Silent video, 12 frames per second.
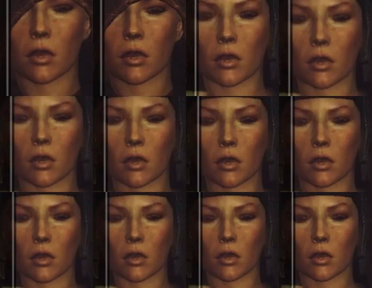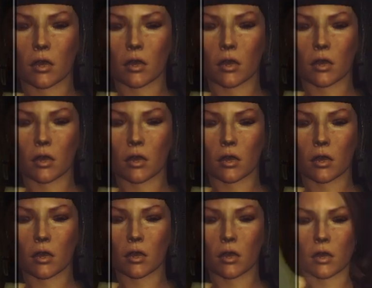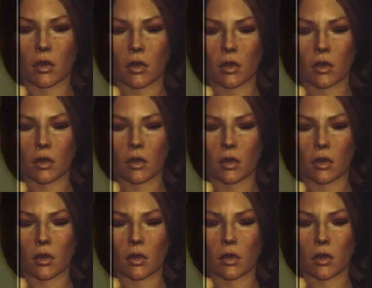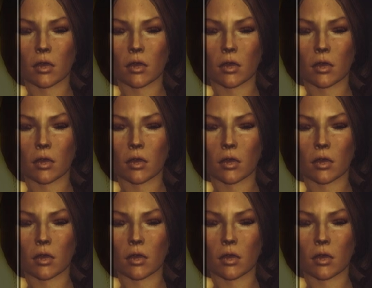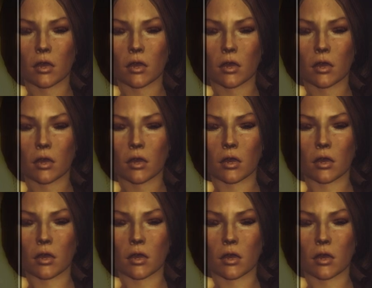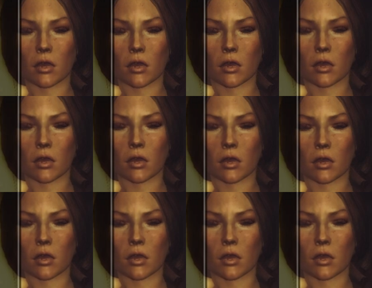No one is speaking in this clip.